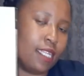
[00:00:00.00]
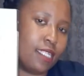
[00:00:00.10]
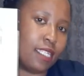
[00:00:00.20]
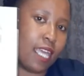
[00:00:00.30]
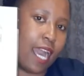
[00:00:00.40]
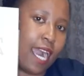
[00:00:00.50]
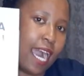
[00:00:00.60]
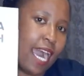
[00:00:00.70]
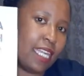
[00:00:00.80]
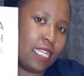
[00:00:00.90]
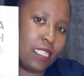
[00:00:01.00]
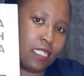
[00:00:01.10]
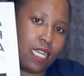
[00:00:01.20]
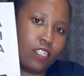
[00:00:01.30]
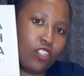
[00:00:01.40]
It's the Atlas,
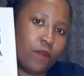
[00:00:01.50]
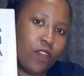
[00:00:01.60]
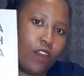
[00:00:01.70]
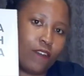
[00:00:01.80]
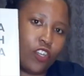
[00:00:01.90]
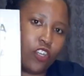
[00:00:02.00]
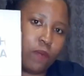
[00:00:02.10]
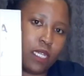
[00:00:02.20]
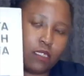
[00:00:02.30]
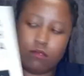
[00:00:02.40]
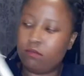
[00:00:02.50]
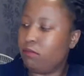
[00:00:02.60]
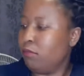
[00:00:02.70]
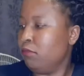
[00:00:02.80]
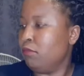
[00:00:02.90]
the Anatomy of Human.
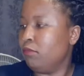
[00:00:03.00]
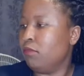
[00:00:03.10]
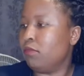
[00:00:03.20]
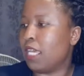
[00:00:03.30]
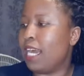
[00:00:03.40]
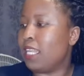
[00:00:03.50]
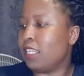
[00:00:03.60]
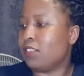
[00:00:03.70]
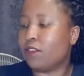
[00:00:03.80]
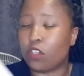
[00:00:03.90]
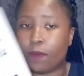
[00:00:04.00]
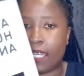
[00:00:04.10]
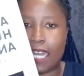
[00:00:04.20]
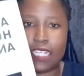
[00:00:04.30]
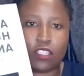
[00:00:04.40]
The Atlas of
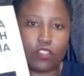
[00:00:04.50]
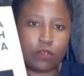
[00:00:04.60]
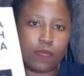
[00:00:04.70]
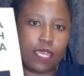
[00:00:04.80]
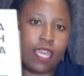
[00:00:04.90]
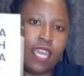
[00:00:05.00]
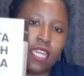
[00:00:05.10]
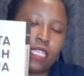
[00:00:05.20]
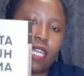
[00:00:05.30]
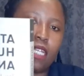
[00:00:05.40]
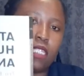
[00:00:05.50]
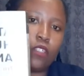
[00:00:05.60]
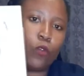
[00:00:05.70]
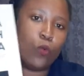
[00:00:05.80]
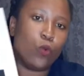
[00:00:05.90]
Human Anatomy. Yes,
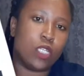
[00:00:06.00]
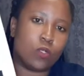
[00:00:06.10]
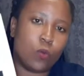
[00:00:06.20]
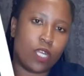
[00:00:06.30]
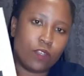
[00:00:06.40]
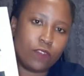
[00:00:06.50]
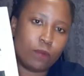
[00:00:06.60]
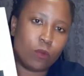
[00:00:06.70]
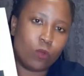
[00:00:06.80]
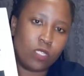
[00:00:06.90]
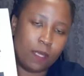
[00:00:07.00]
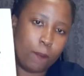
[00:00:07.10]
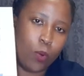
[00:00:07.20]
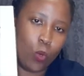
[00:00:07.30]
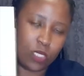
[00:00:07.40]
so it's one of the most
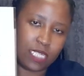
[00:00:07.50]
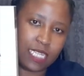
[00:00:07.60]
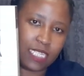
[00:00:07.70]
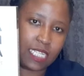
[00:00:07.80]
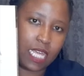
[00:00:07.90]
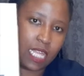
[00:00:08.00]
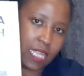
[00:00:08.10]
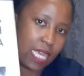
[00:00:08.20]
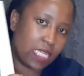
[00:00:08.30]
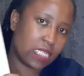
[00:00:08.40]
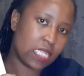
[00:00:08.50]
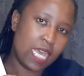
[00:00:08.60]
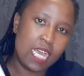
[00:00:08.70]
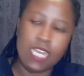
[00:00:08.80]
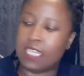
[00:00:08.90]
important things
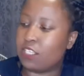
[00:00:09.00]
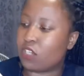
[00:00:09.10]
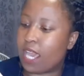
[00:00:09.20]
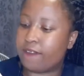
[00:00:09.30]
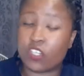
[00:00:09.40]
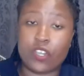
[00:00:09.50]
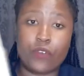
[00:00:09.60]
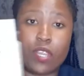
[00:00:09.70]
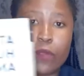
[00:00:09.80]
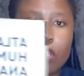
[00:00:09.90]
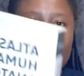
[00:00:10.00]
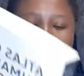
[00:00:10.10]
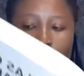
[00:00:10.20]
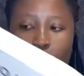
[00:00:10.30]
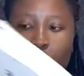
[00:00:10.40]
that you have to carry when you
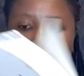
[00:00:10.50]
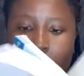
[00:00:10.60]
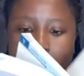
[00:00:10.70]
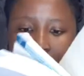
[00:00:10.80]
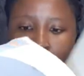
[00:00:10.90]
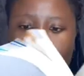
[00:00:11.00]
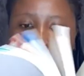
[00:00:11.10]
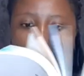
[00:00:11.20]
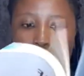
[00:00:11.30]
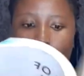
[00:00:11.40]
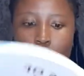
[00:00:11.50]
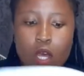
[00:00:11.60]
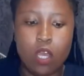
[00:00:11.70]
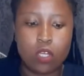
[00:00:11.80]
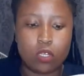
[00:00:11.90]
go to your dissection hall,
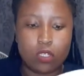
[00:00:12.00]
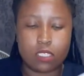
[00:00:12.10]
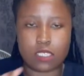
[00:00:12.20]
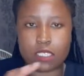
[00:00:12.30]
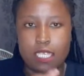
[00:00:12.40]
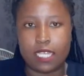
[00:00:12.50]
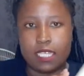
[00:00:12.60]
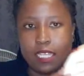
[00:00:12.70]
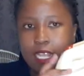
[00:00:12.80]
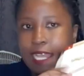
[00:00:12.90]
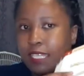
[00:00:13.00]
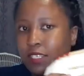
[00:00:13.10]
because it like